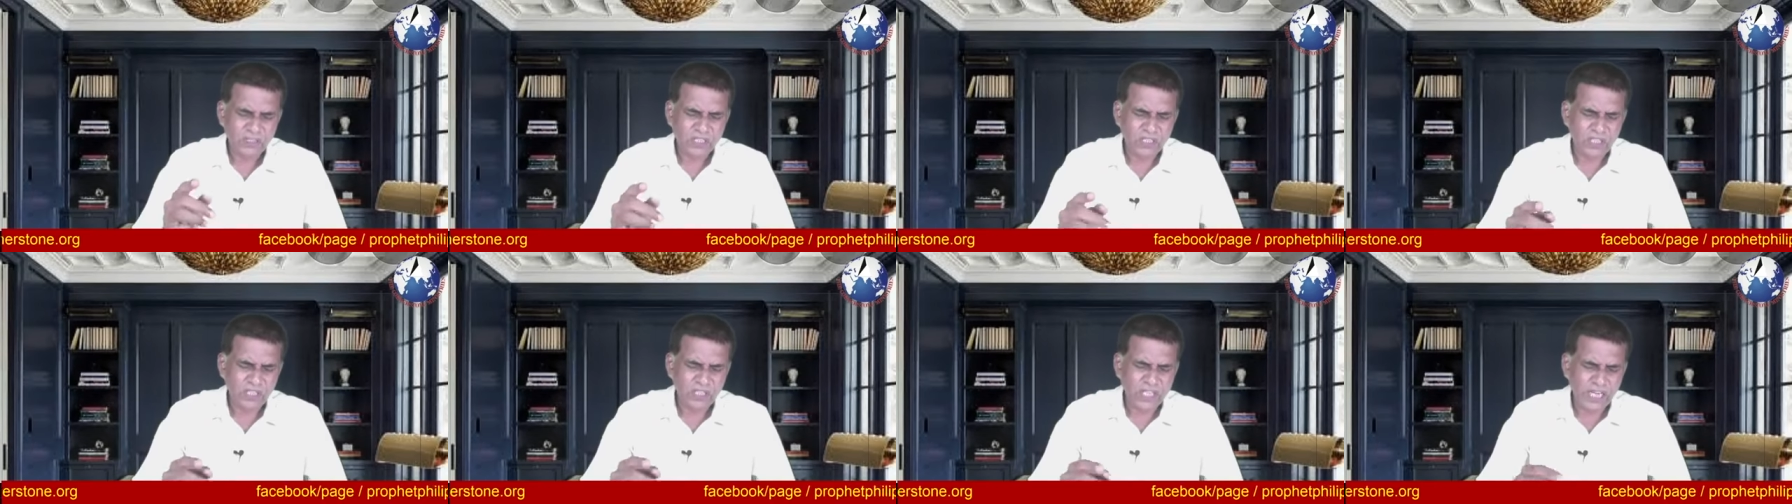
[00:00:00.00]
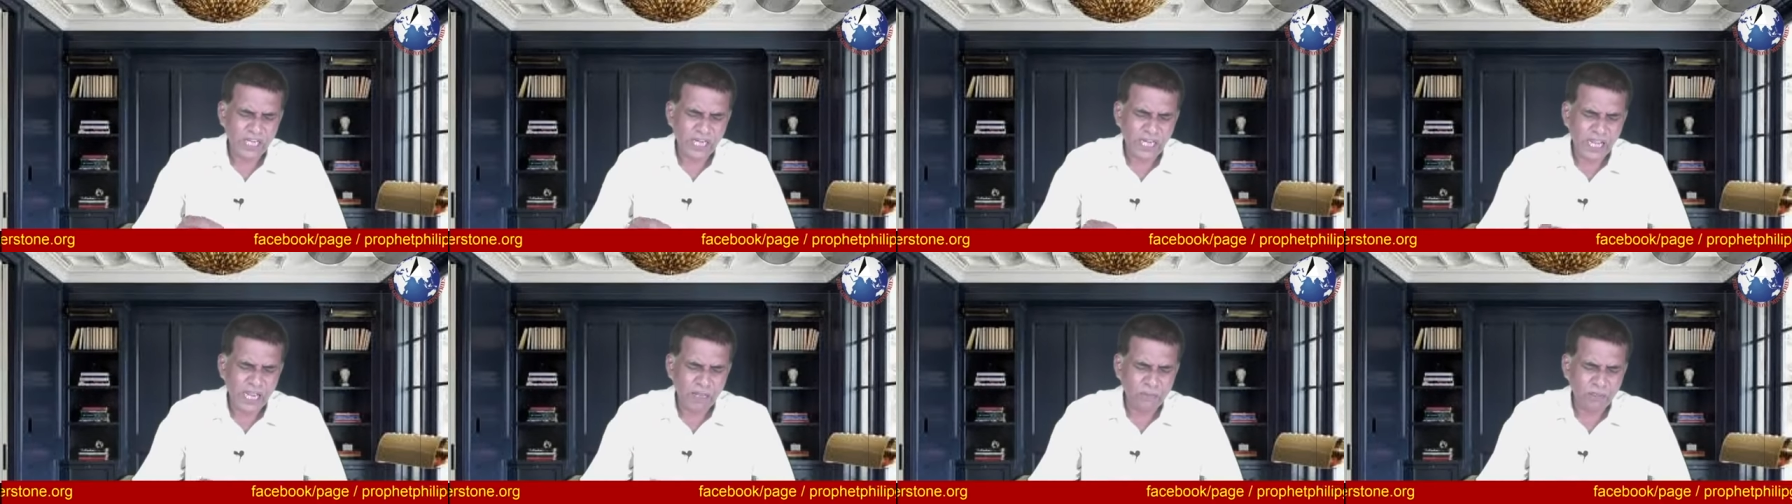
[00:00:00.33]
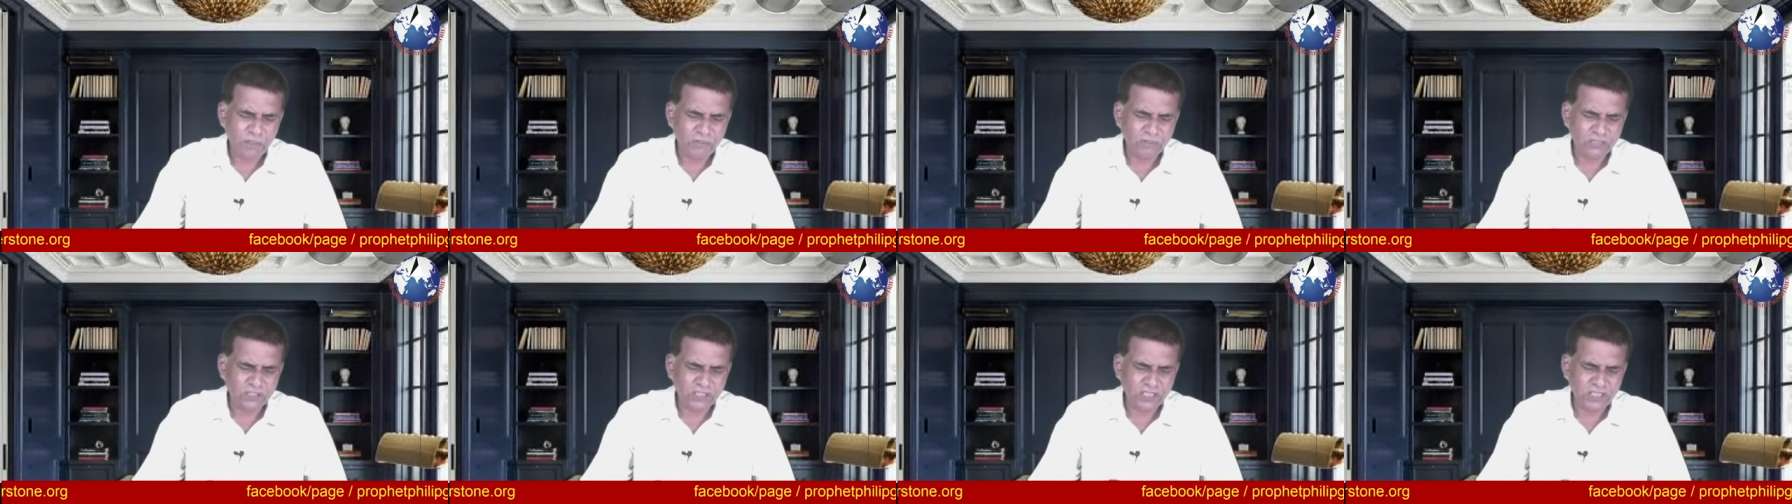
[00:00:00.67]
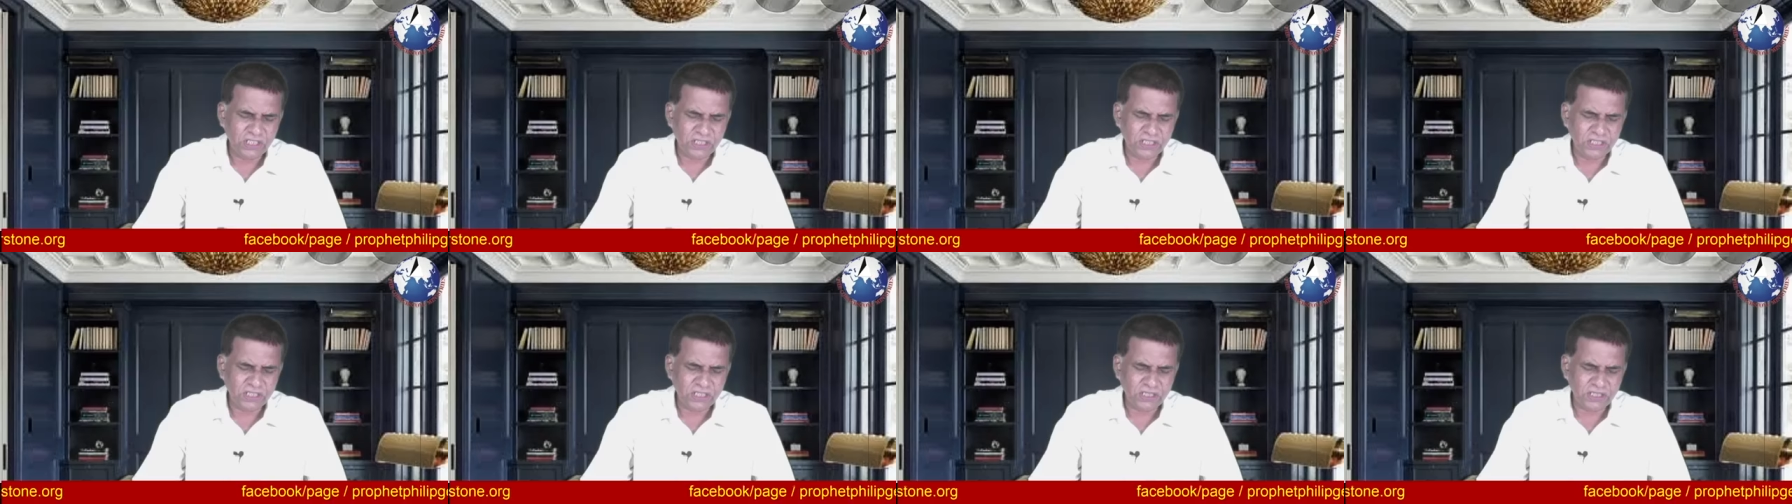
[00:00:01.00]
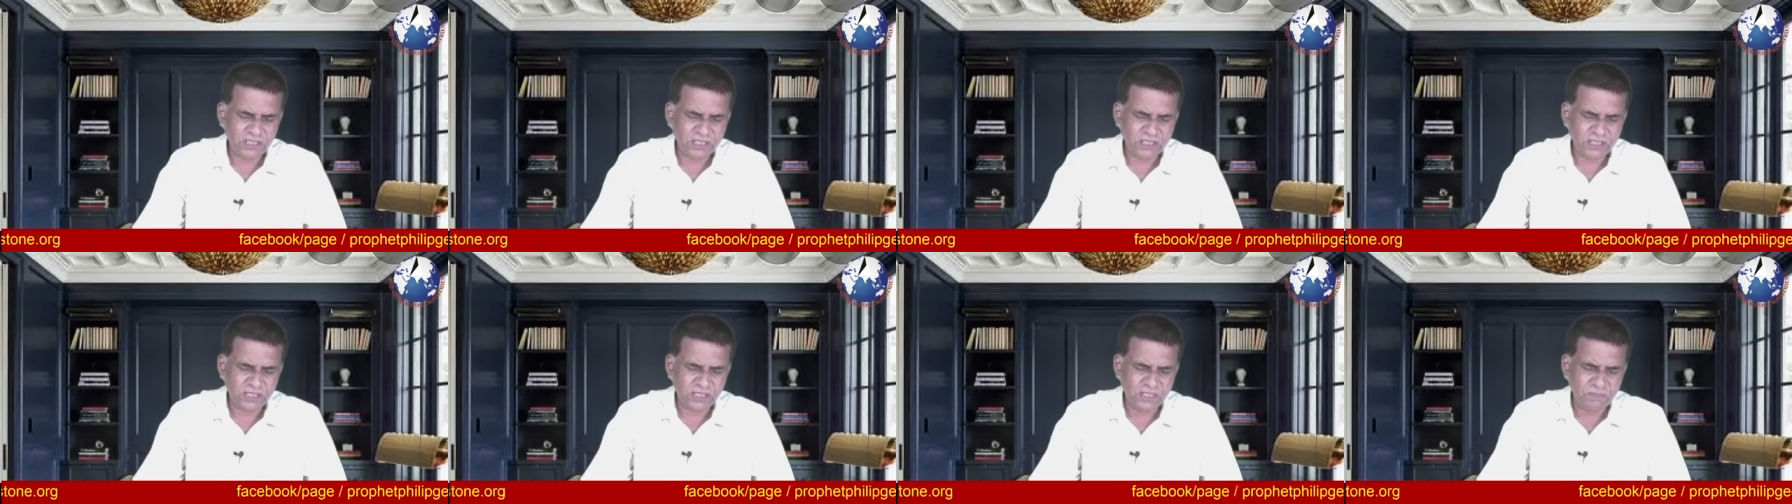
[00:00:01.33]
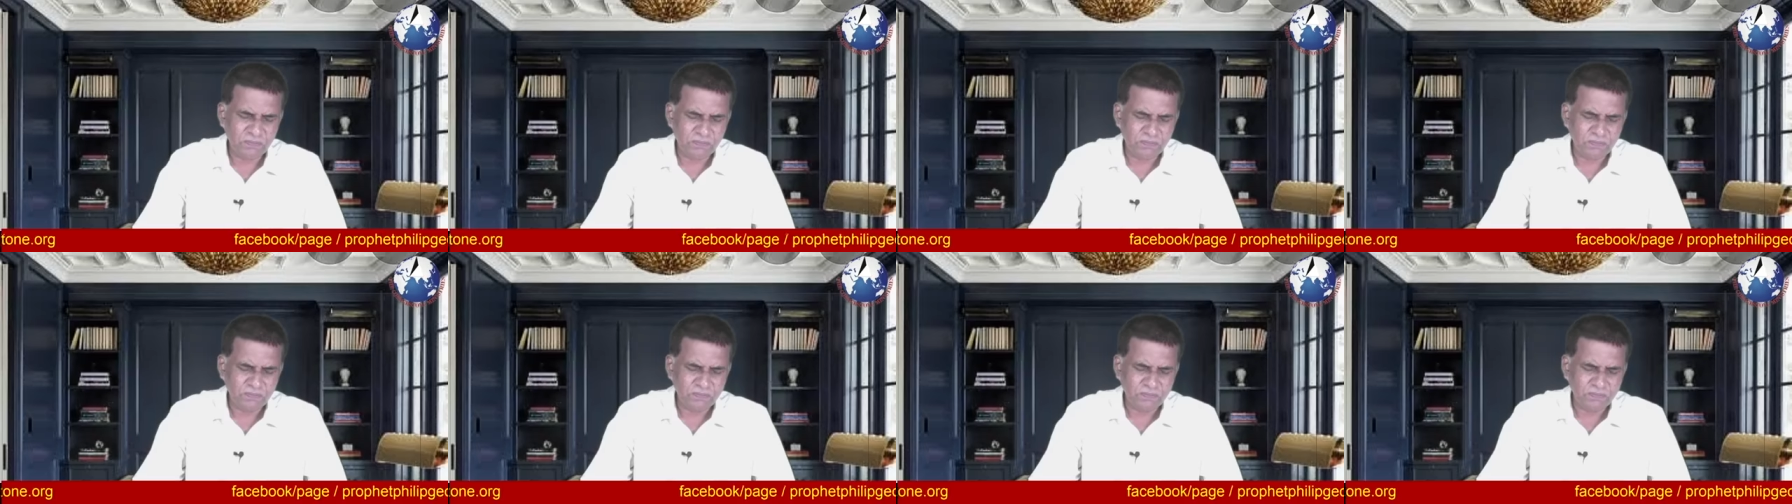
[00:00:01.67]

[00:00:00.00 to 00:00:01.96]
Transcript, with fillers: in the name of jesus um,